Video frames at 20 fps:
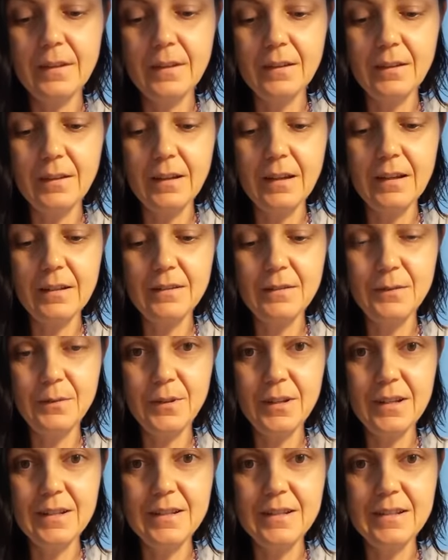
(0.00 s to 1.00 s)
okay so
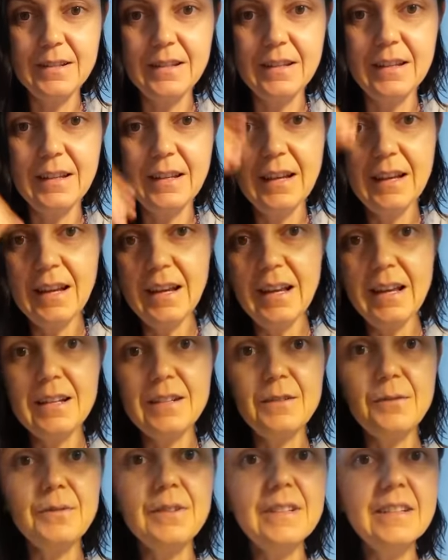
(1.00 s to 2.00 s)
you can see
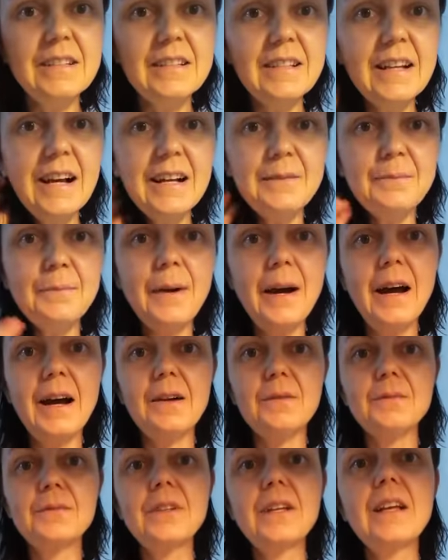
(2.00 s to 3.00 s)
so this is the
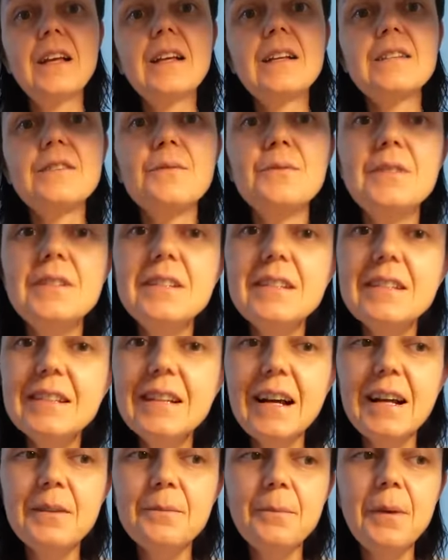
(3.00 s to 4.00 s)
unbound so this is
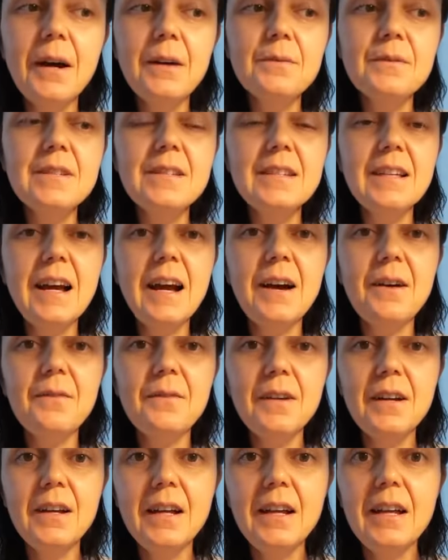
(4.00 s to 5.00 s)
the unbound
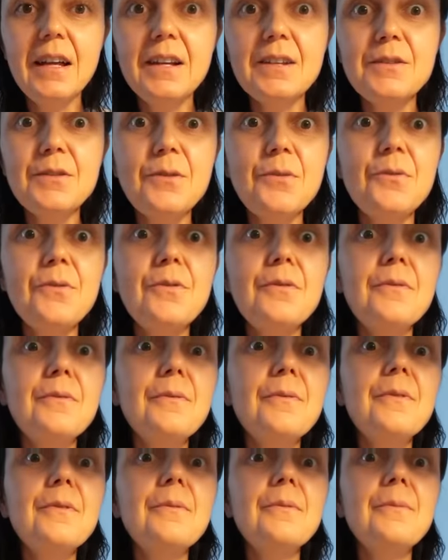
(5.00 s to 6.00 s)
stuff so
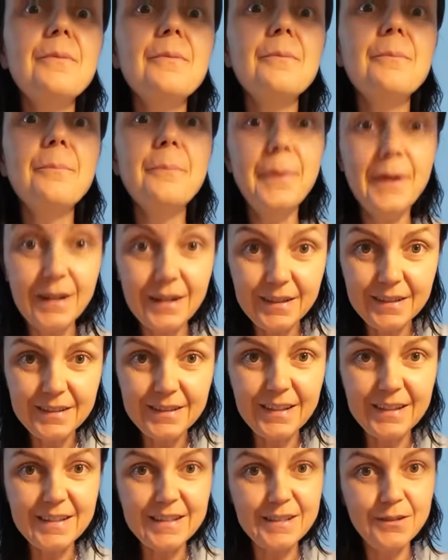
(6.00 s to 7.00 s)

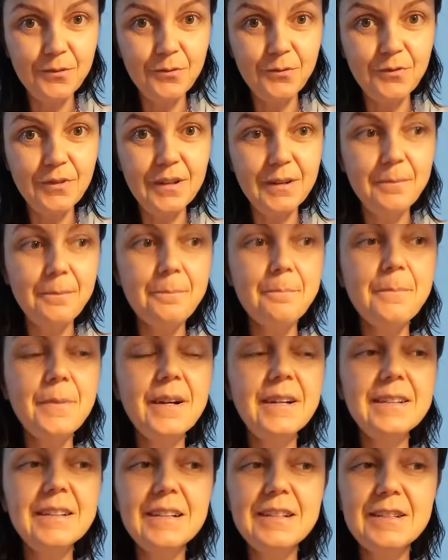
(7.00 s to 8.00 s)
burn that story
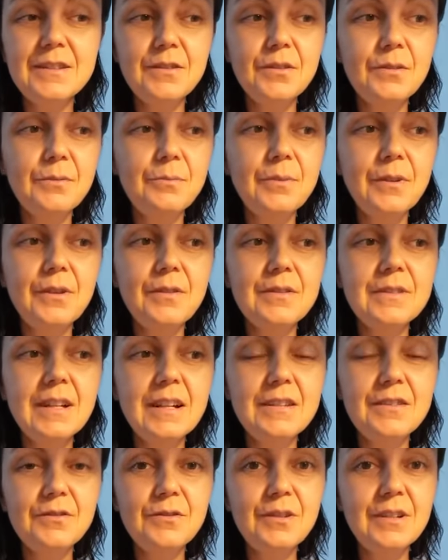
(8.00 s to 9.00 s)
burn that story because
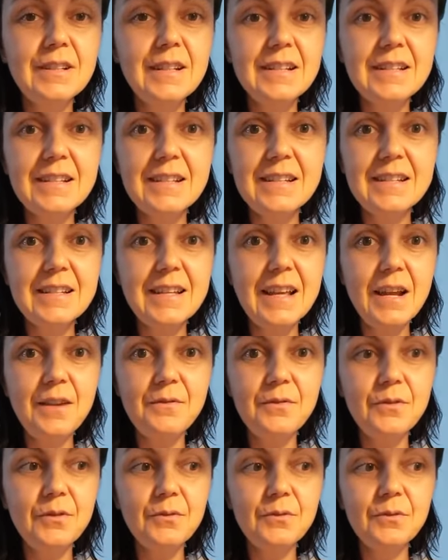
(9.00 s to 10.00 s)
that story doesn't
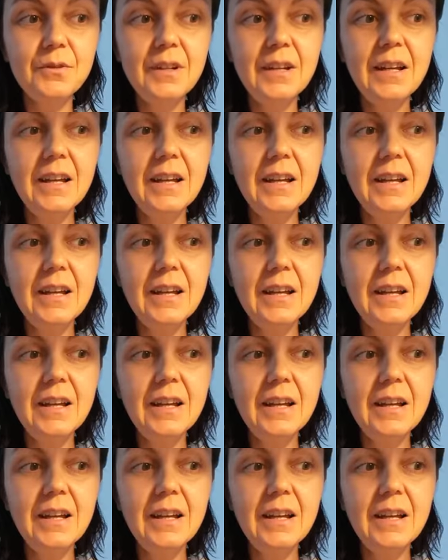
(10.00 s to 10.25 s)
save you